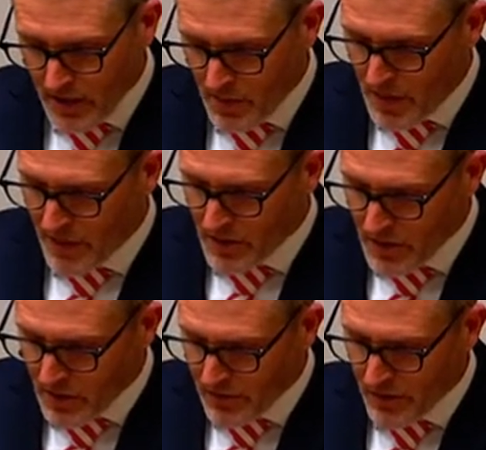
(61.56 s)
and
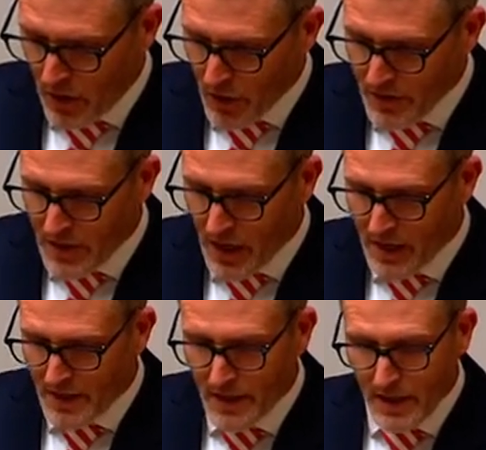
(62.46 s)
balances of
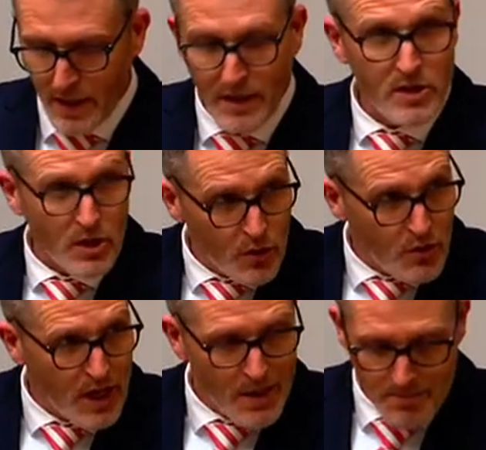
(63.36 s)
oversight and
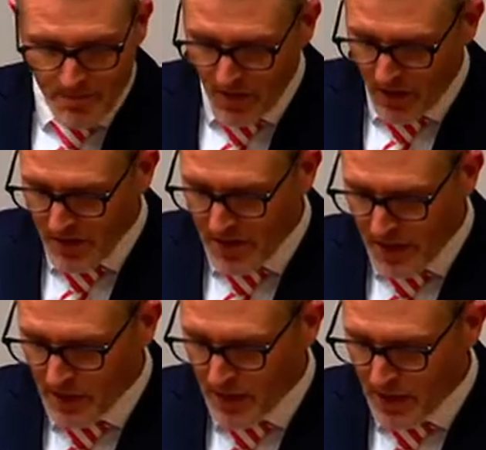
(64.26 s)
scrutiny, of
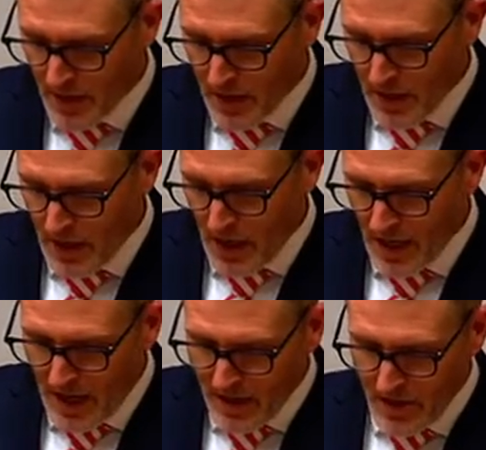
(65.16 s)
assessment,
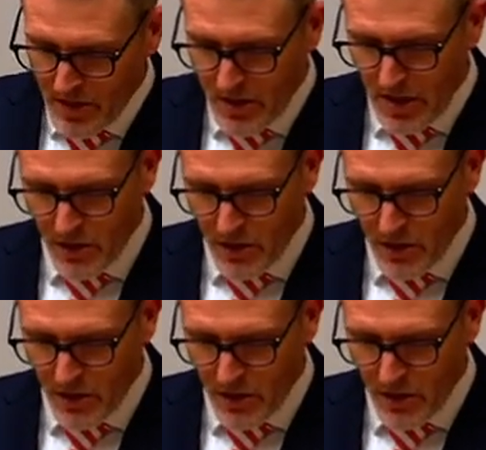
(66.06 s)
analysis and